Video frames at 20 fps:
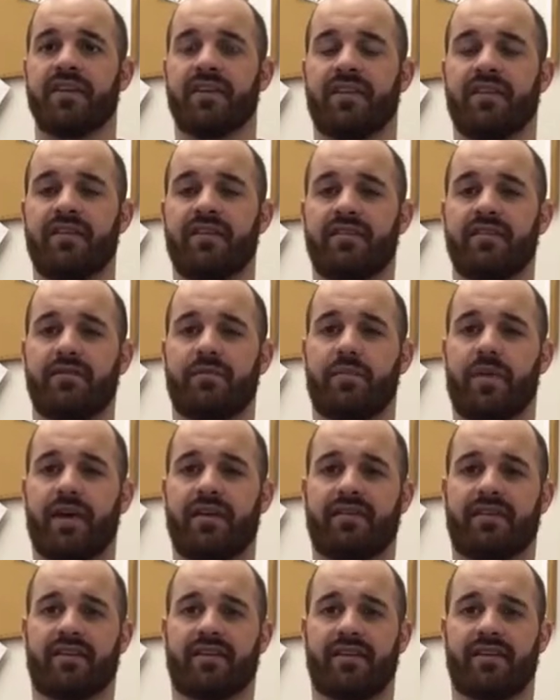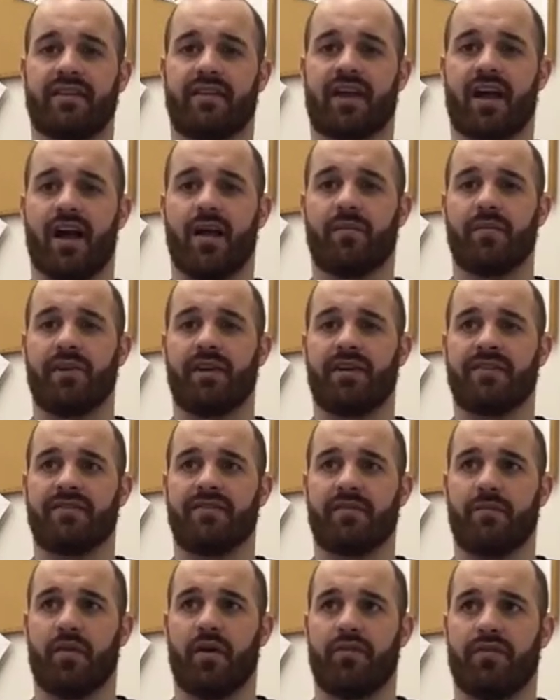This is basically the
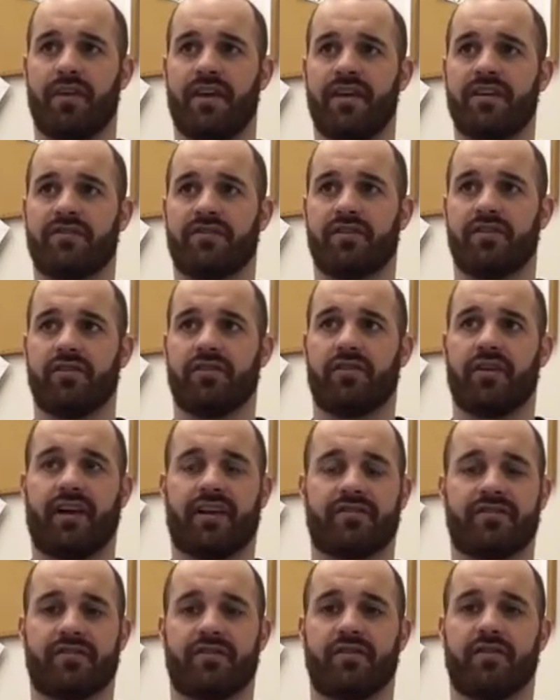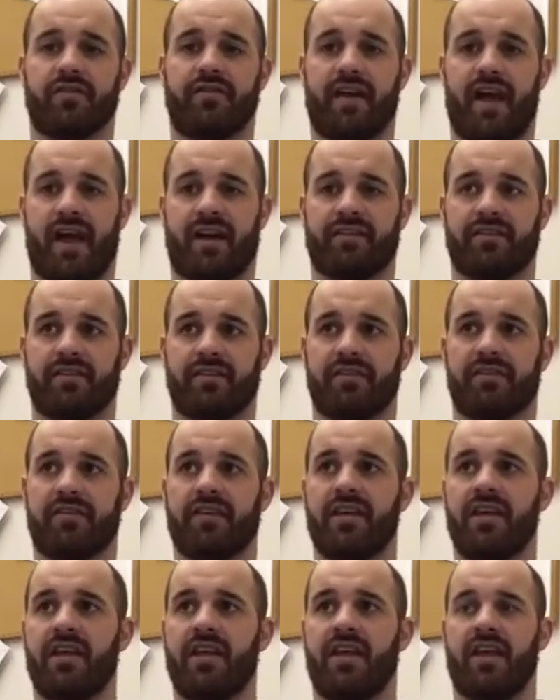combination of both internal and external factors
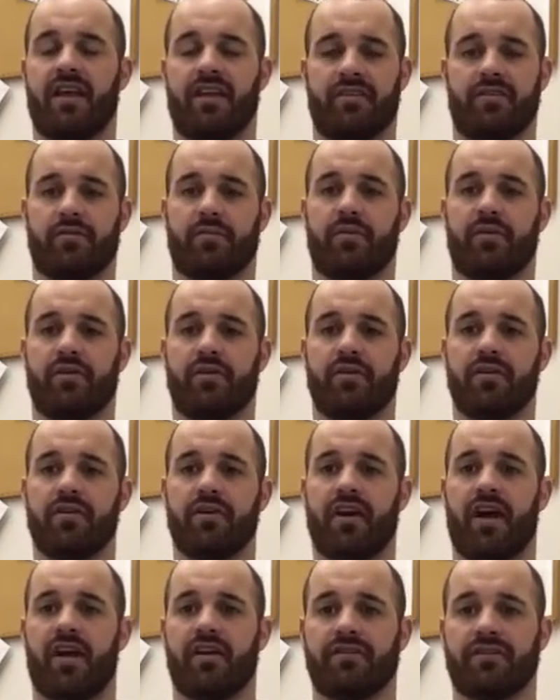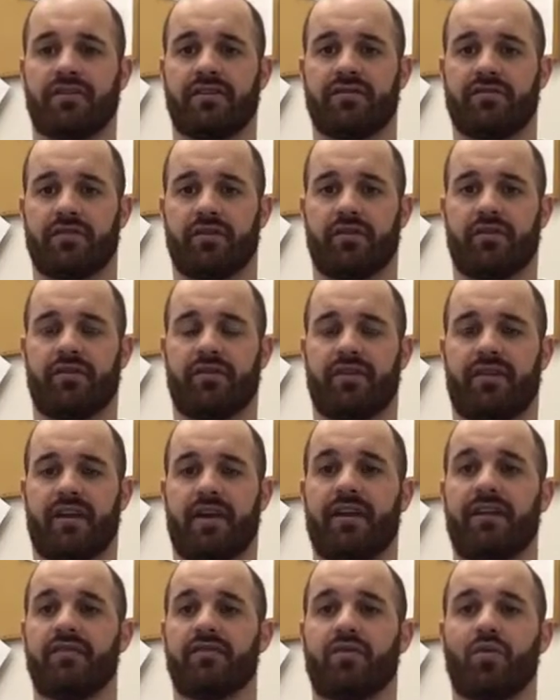in their pure uncontrolled
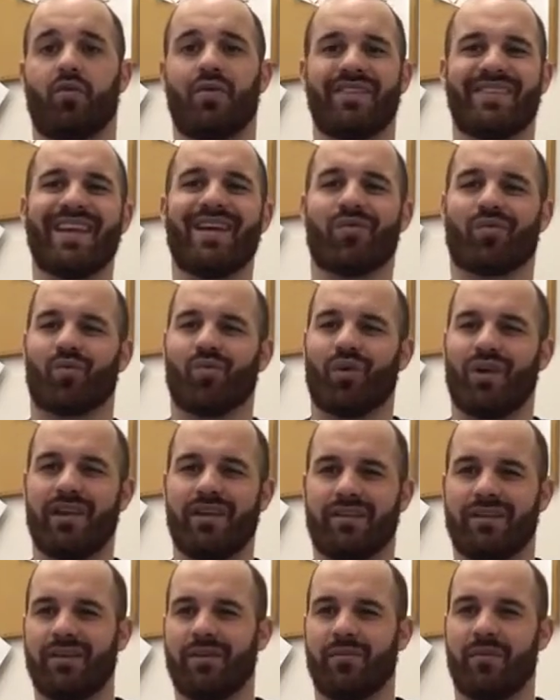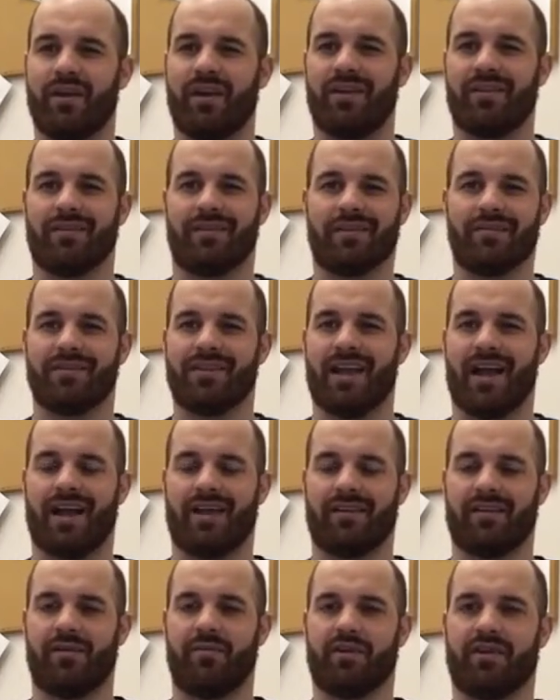state. So what that really means, there's the
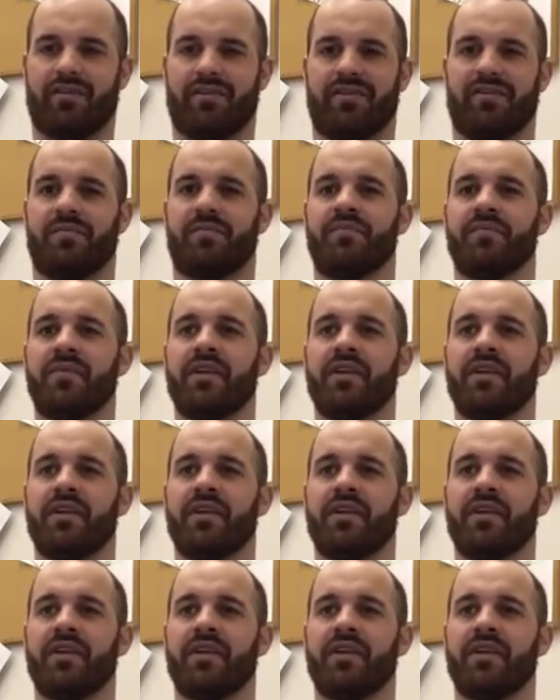academic term.